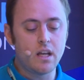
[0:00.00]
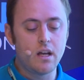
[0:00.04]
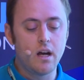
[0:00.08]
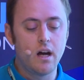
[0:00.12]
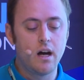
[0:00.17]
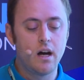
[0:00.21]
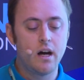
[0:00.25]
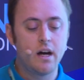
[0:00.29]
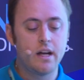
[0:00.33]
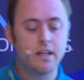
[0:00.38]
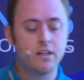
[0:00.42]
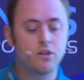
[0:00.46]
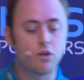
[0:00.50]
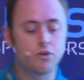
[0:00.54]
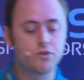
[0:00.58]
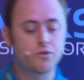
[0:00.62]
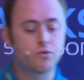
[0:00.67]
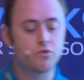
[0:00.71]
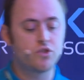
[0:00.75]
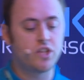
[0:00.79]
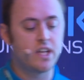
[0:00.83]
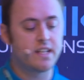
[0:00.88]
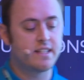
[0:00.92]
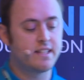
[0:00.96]
It
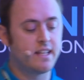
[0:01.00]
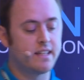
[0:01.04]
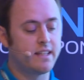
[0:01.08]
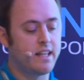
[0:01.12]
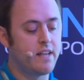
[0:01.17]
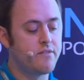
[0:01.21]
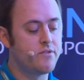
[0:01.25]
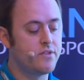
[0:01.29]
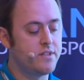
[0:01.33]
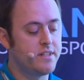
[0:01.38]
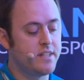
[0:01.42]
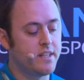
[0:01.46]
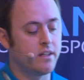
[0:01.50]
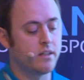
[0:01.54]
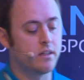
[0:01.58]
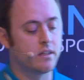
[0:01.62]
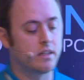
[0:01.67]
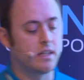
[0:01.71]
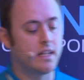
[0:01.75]
also checks that every single